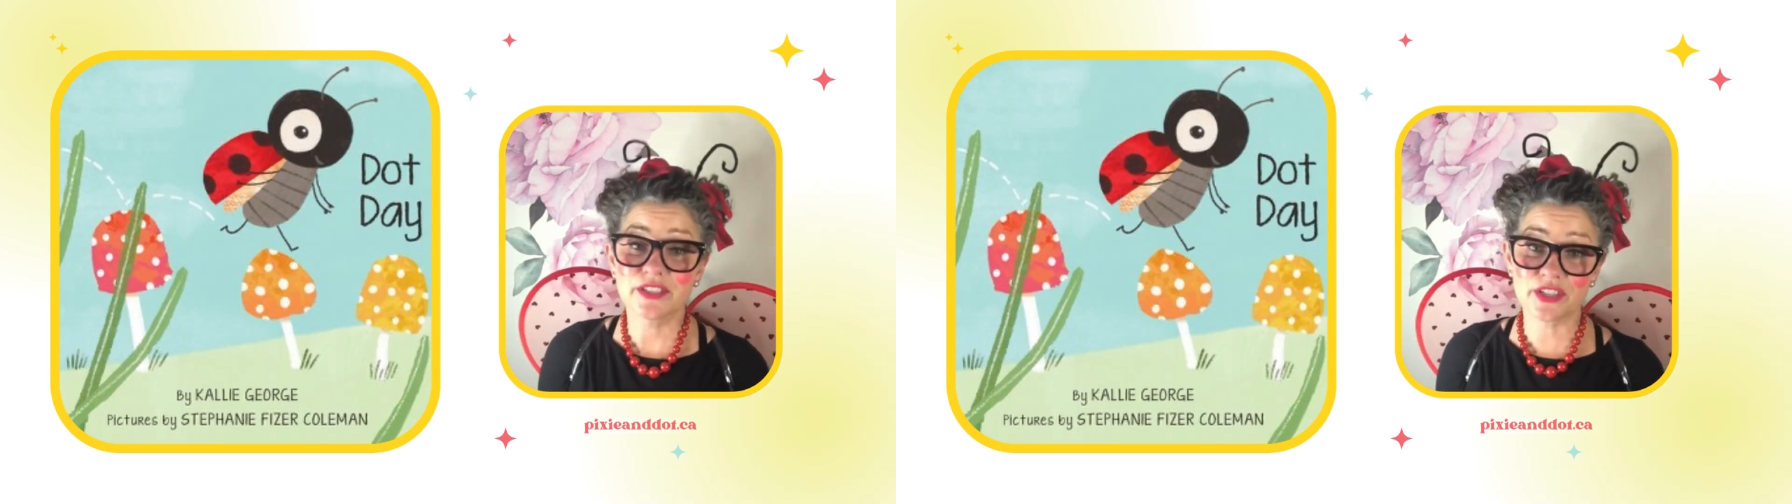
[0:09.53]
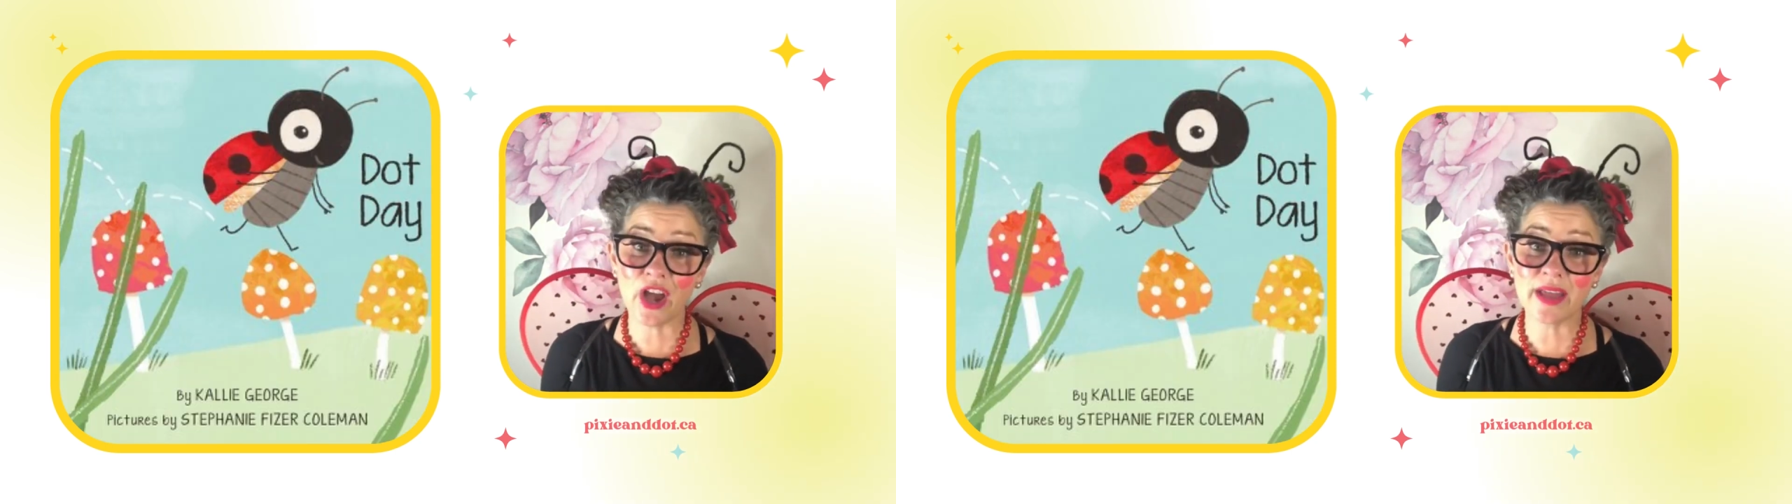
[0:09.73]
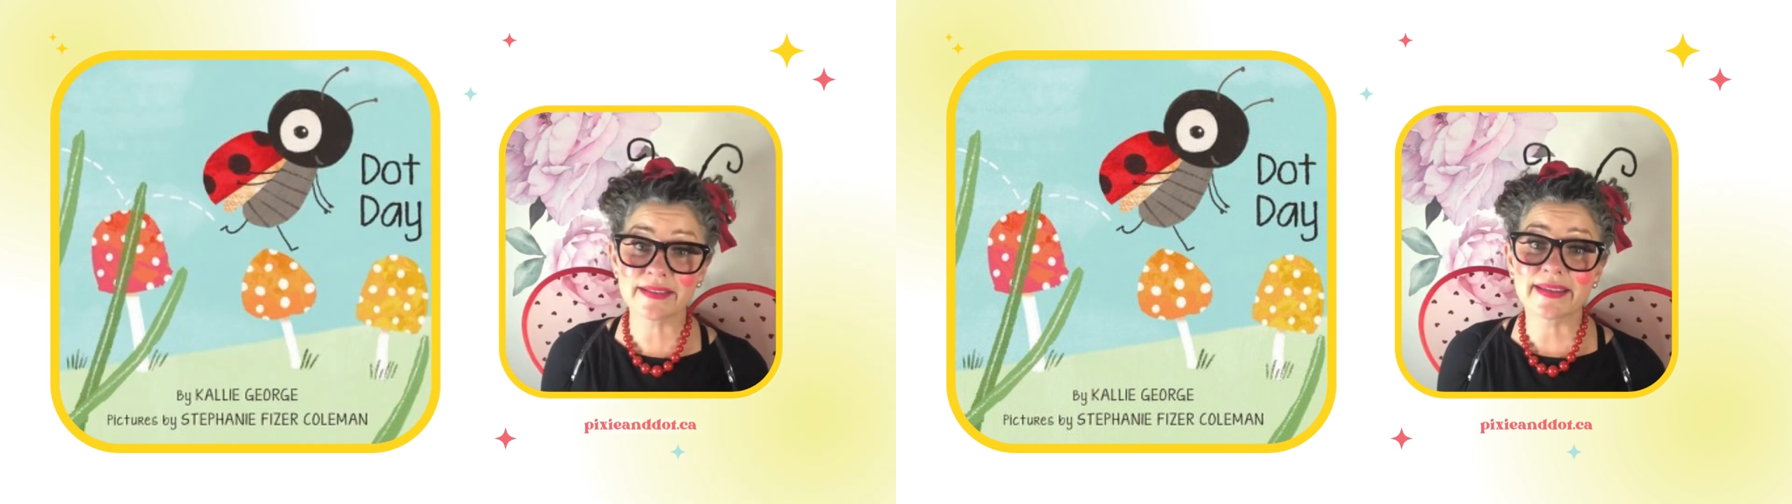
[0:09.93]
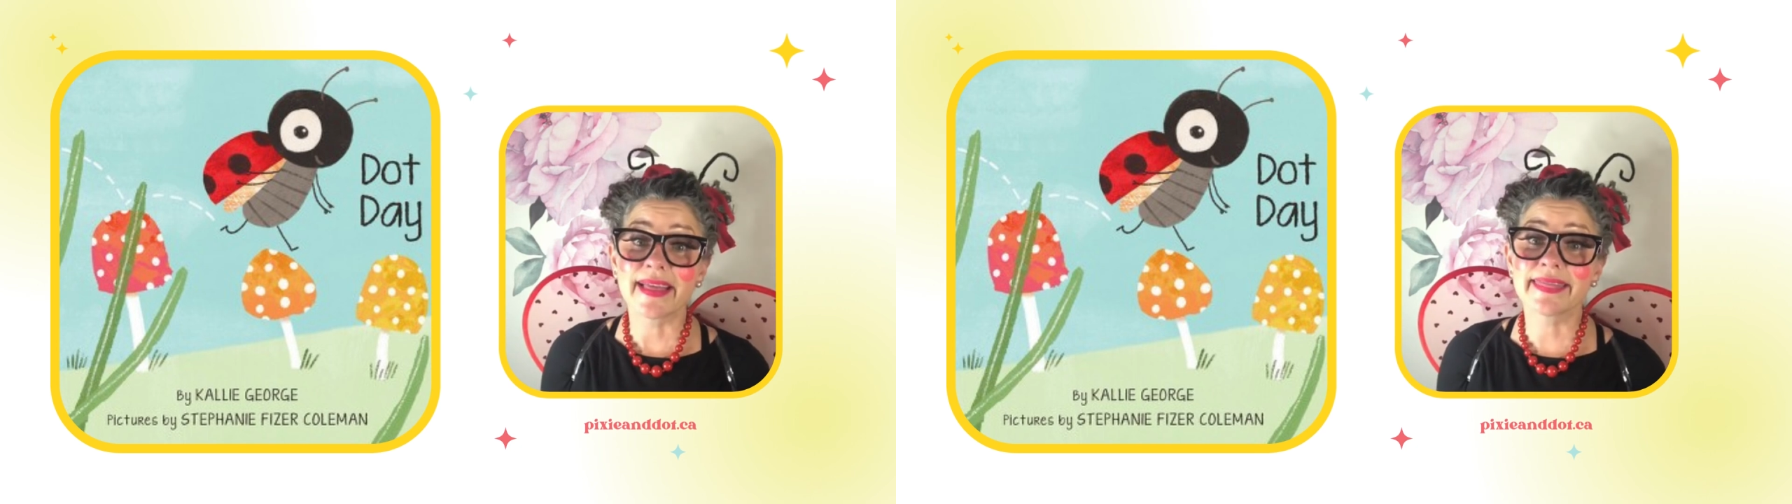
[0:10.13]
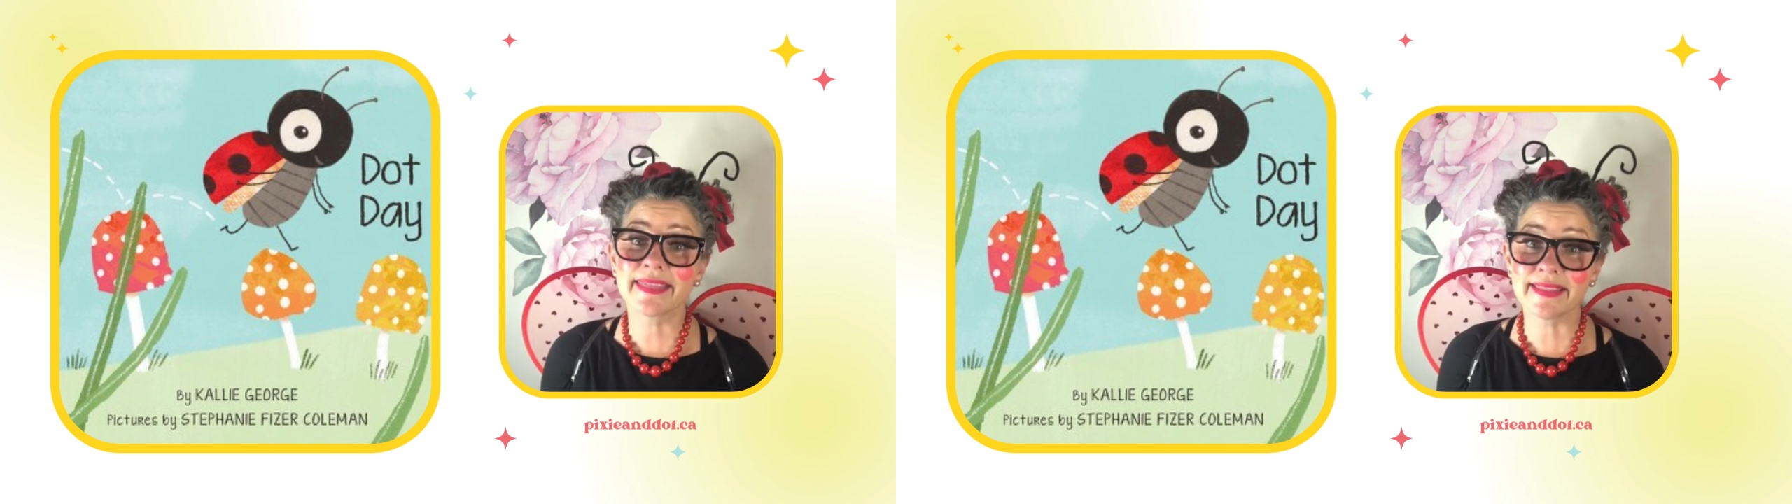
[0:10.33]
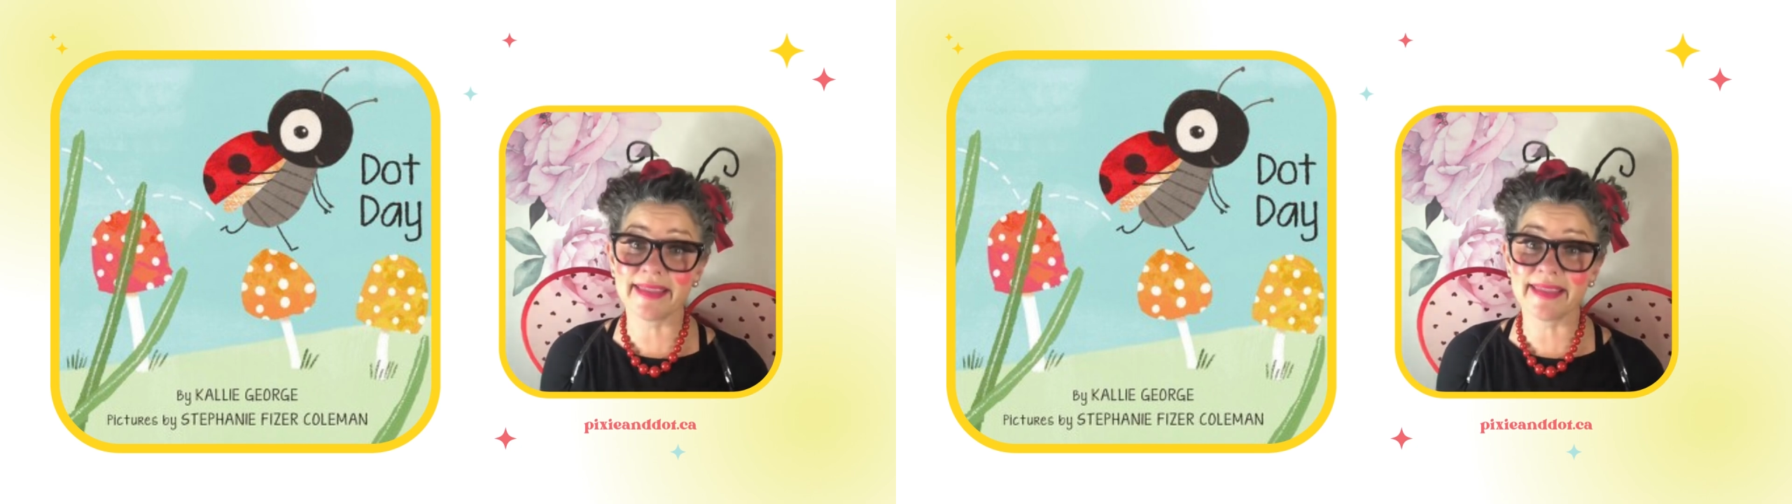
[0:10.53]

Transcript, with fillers: Dot the